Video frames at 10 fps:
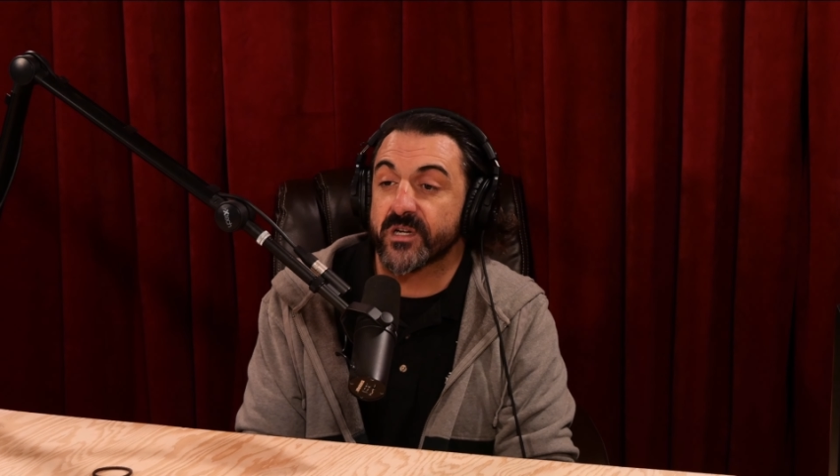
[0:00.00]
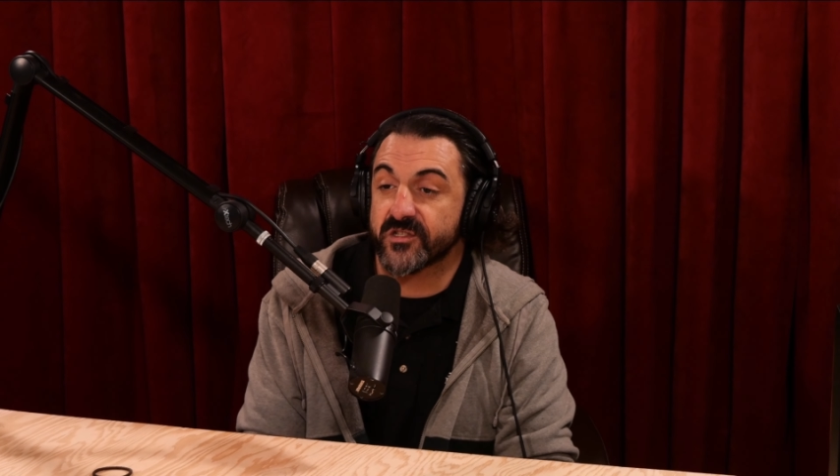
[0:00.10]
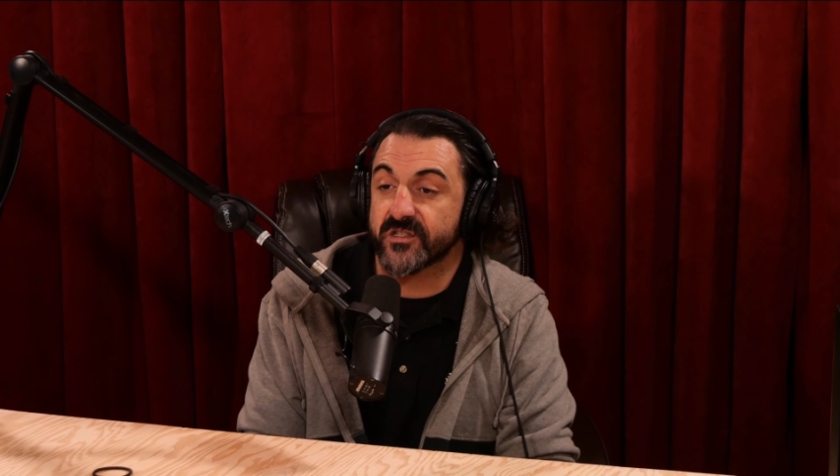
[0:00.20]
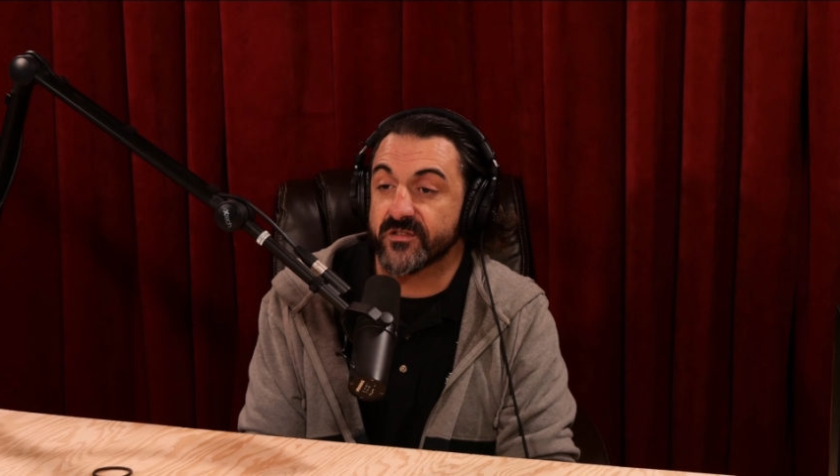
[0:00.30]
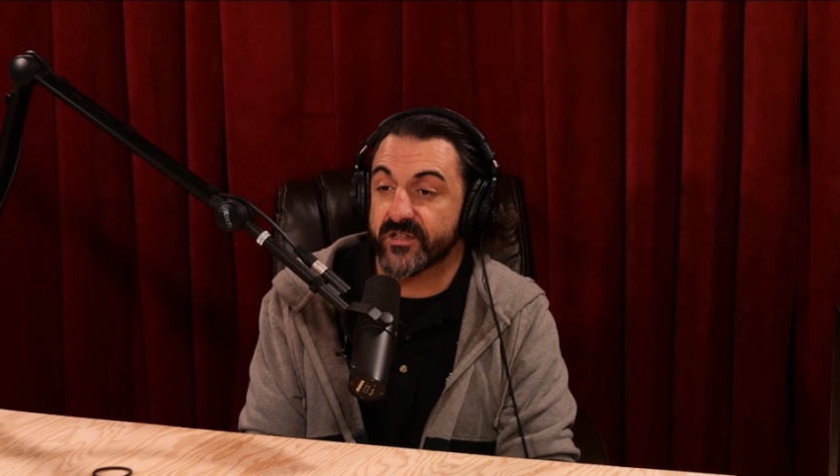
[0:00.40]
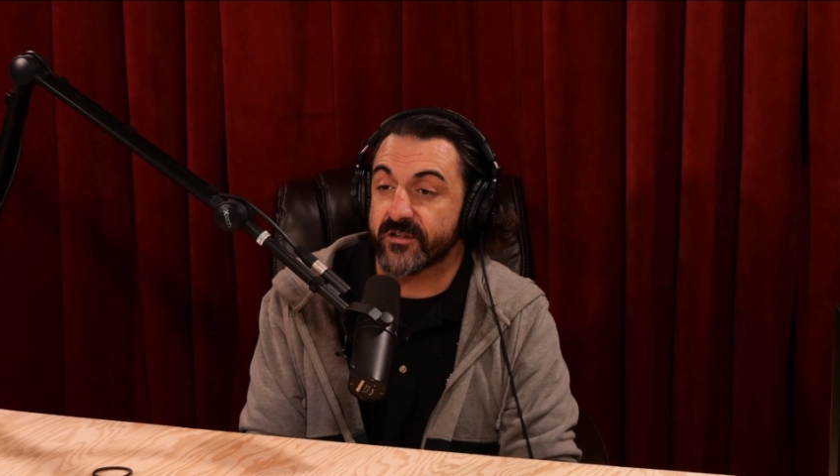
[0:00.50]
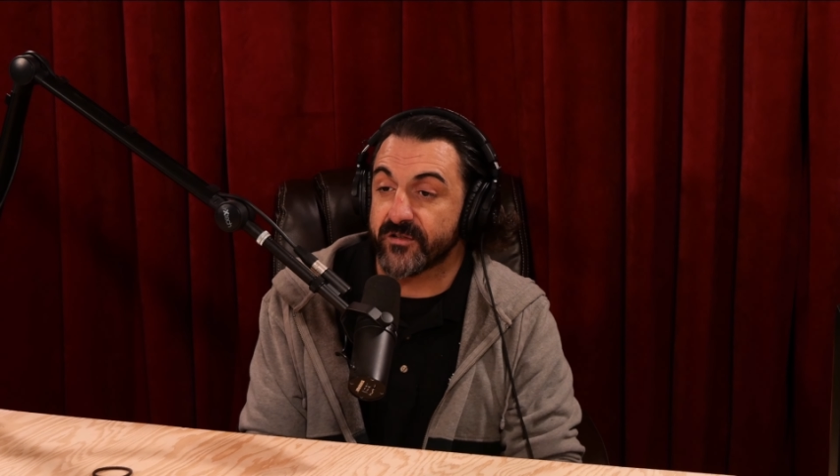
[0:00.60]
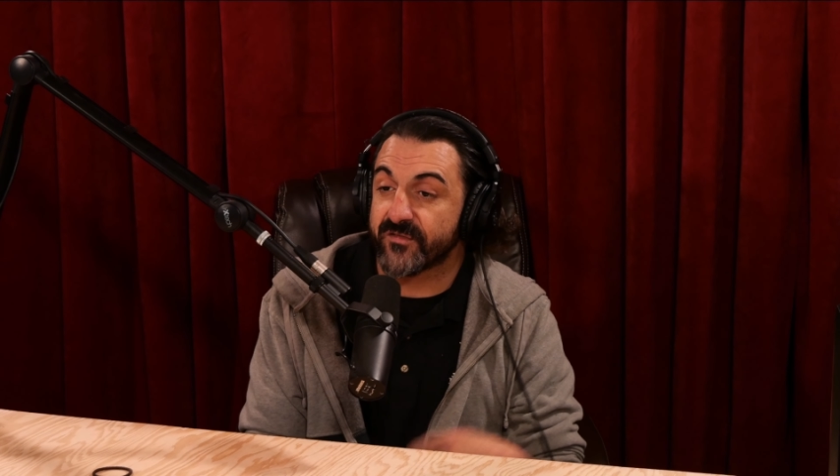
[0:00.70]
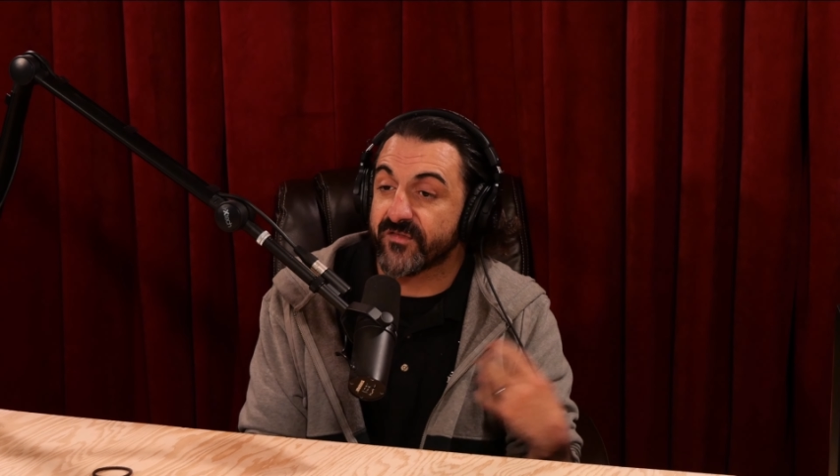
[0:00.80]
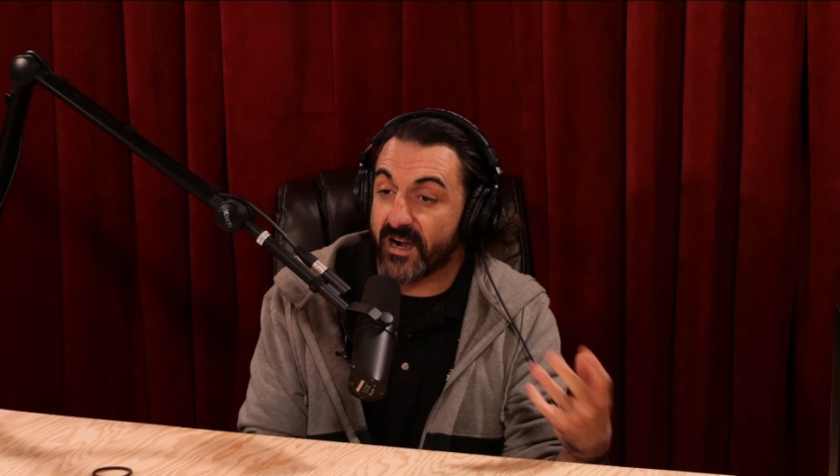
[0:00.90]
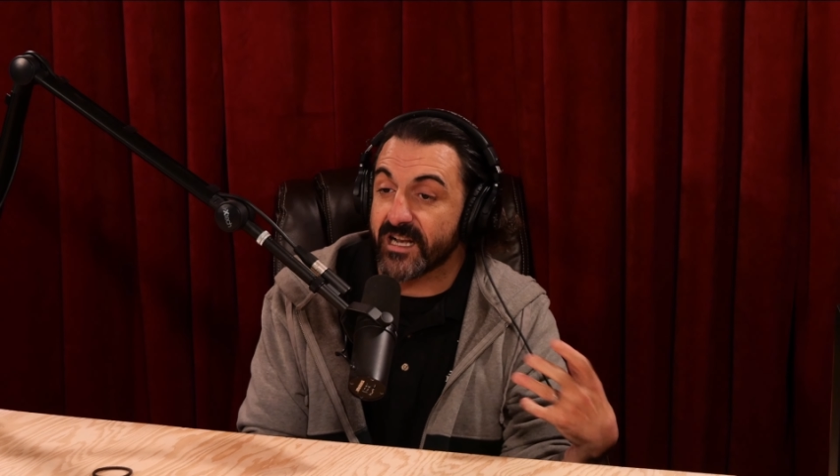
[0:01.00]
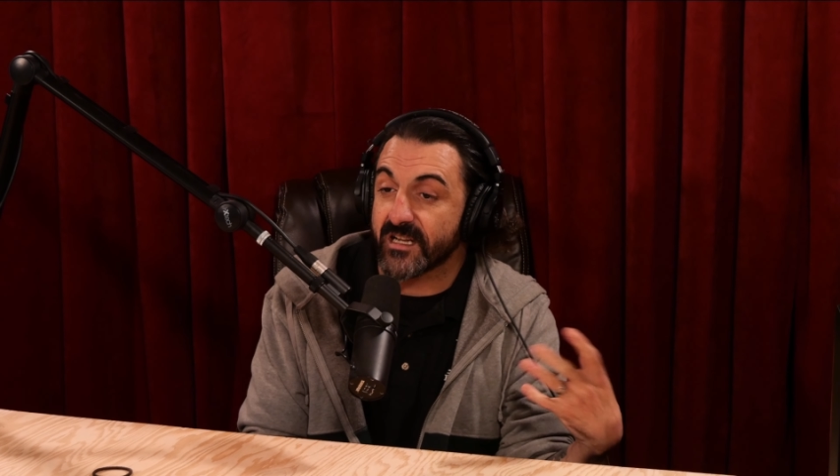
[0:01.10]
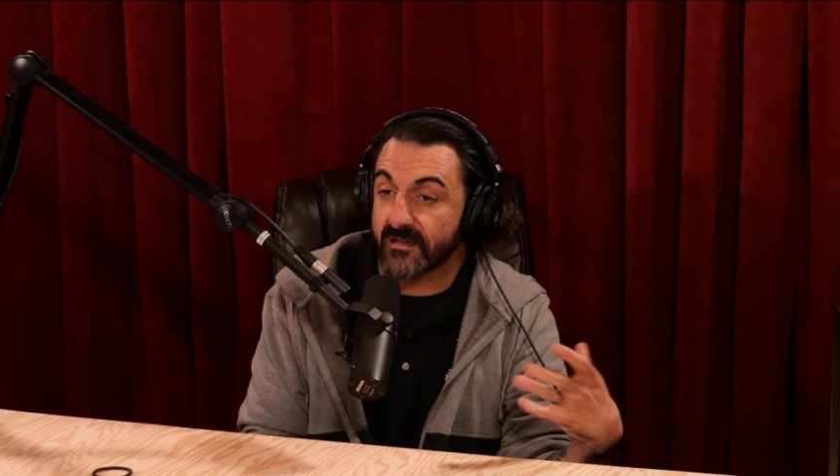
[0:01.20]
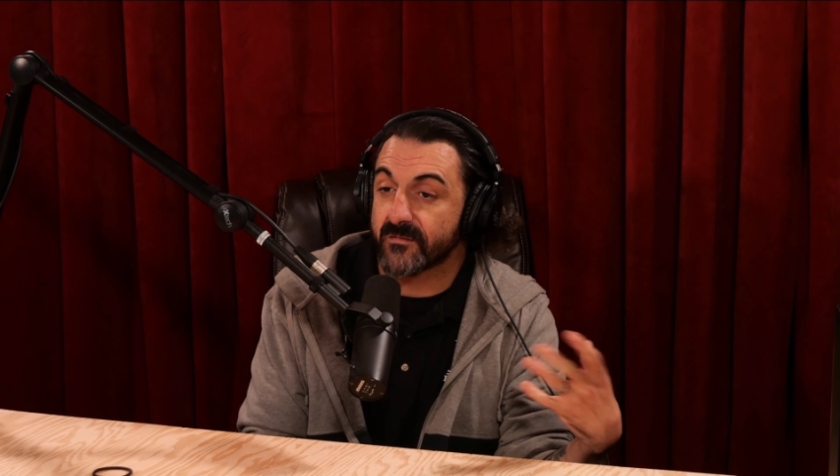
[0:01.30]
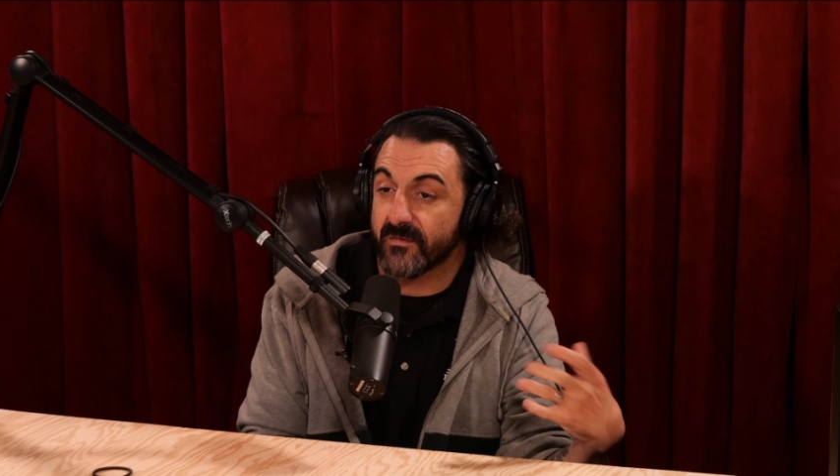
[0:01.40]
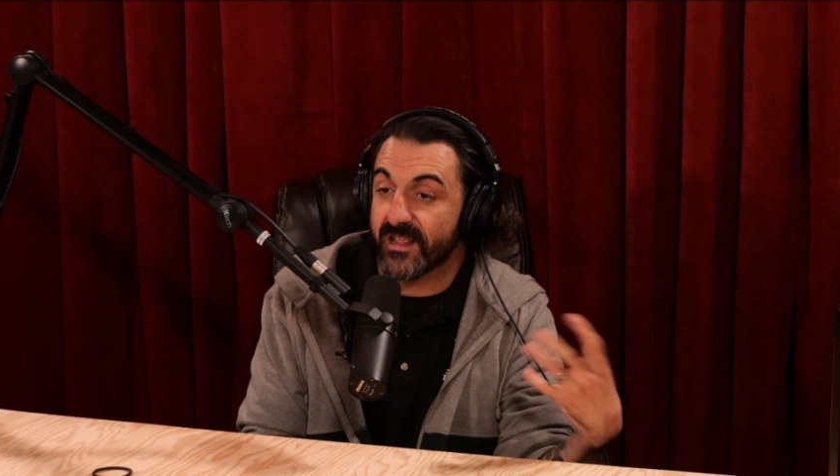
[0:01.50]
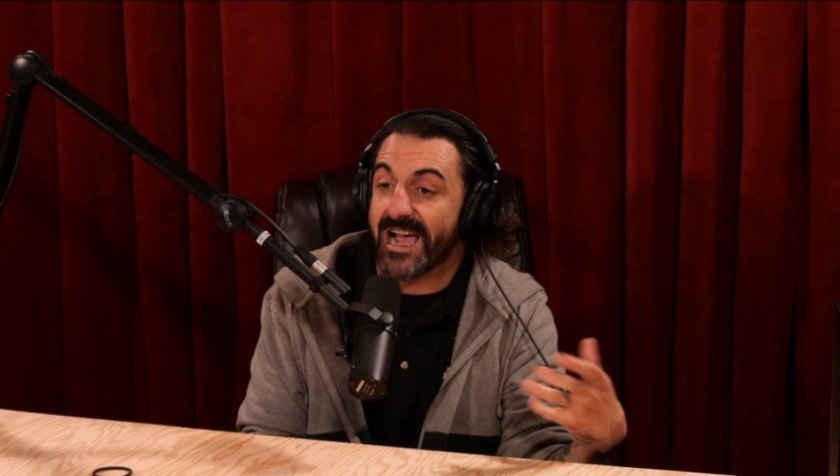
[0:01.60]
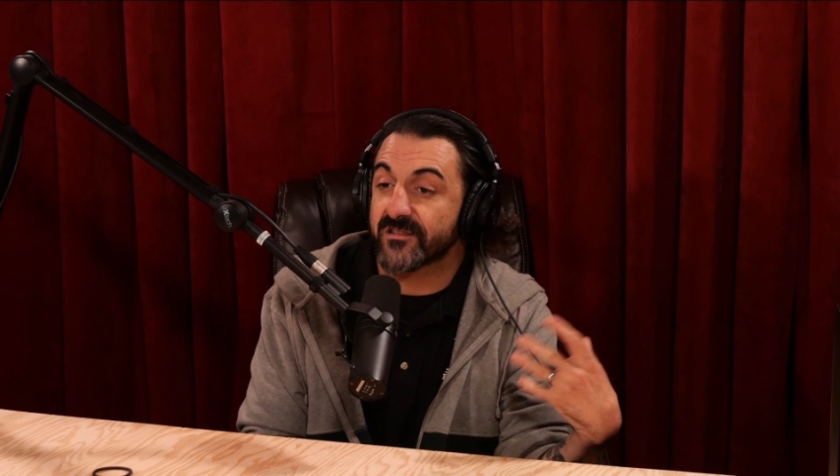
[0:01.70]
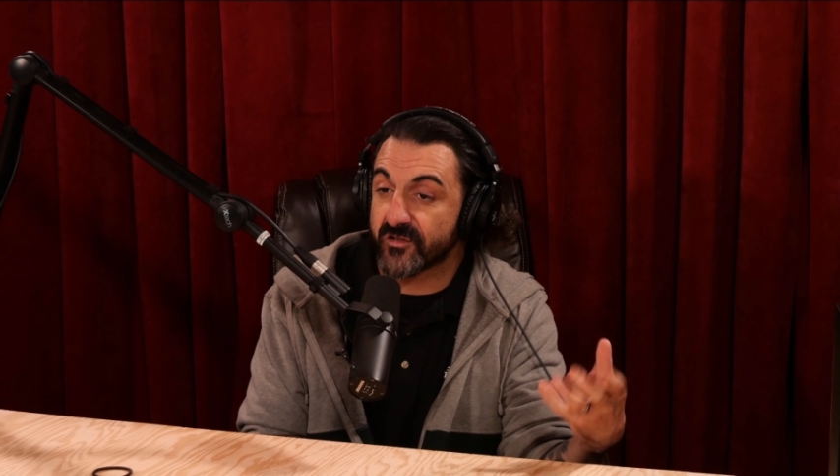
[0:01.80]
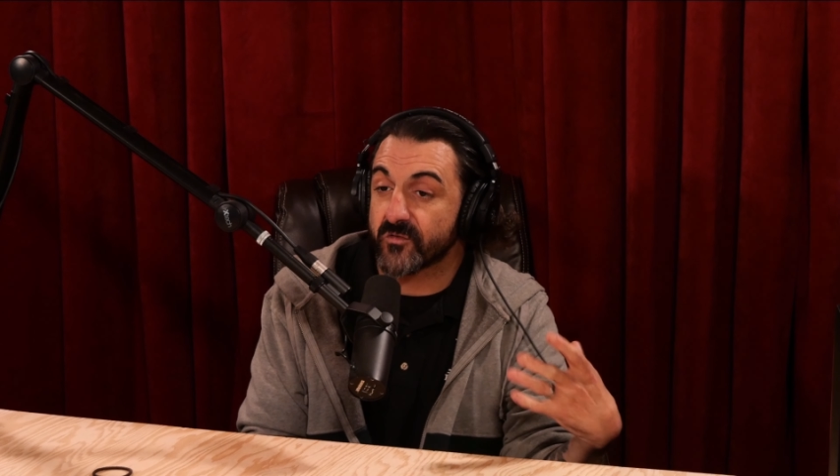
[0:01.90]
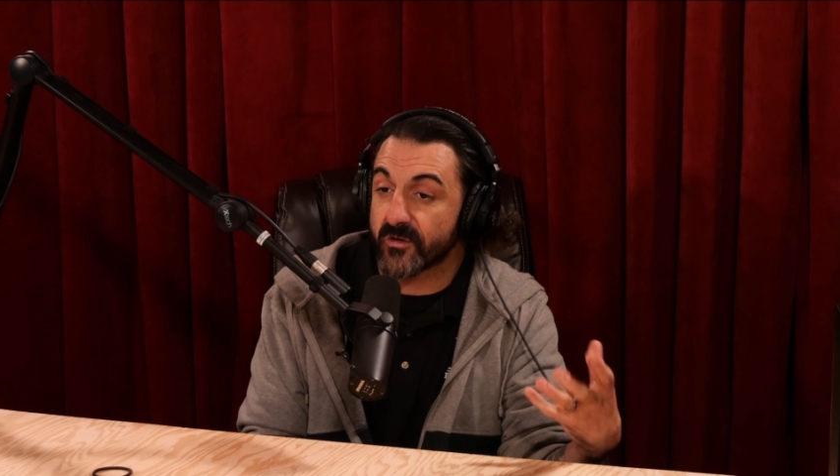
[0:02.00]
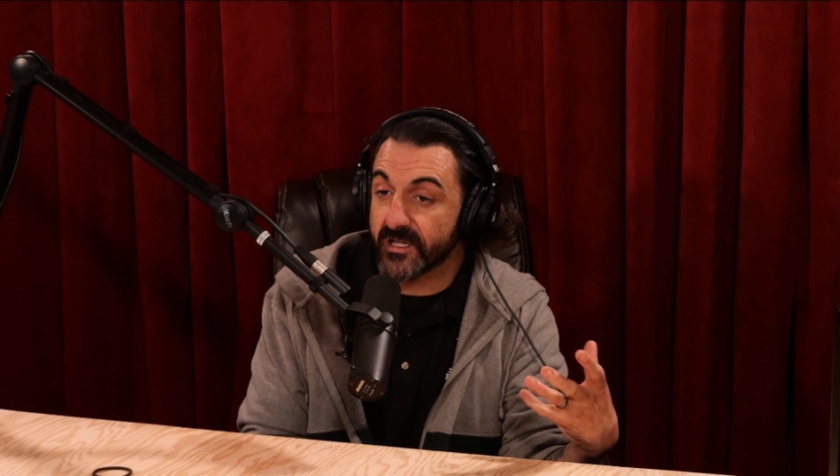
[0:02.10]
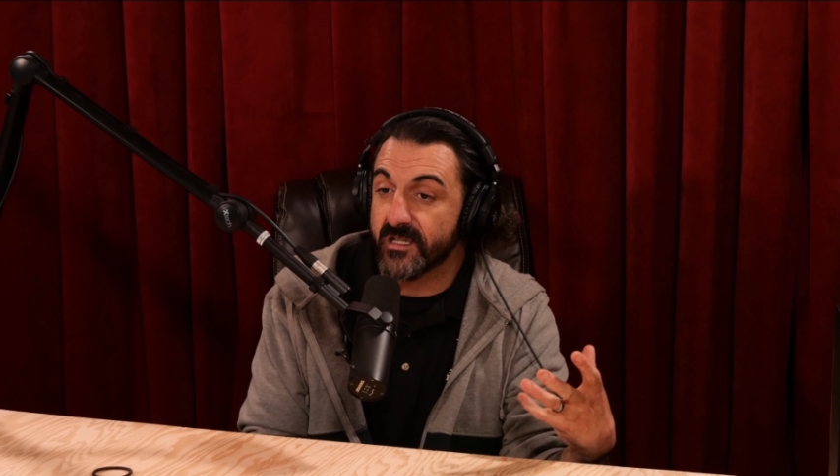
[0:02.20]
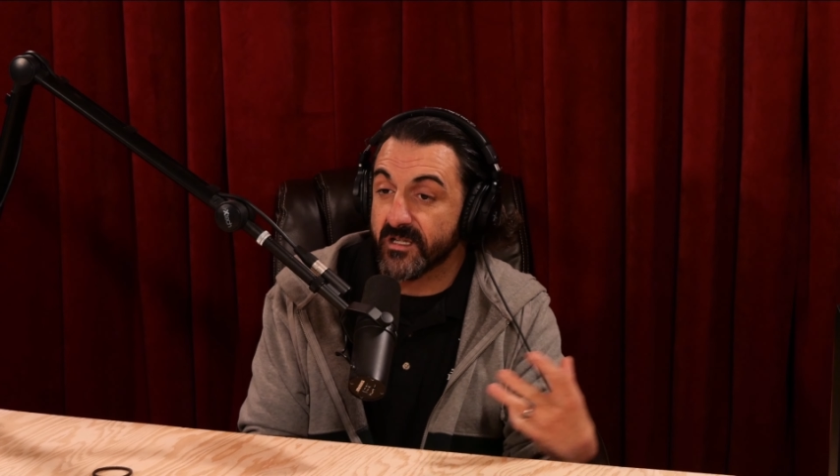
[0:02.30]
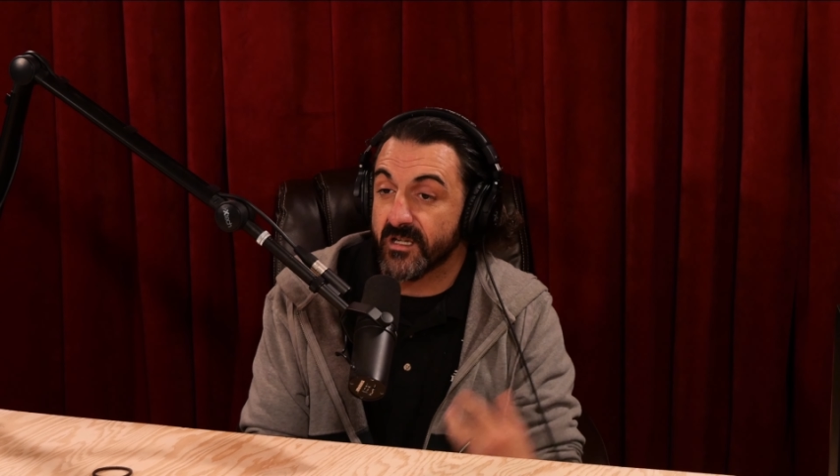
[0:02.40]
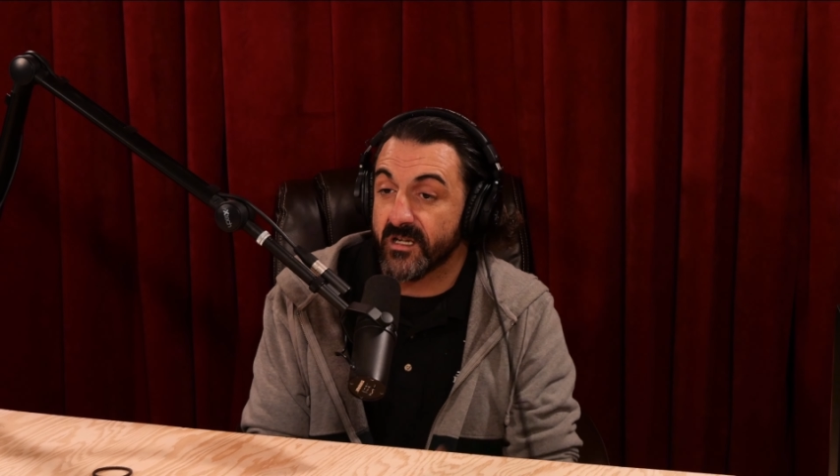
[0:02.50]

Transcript: questions that are defining that story.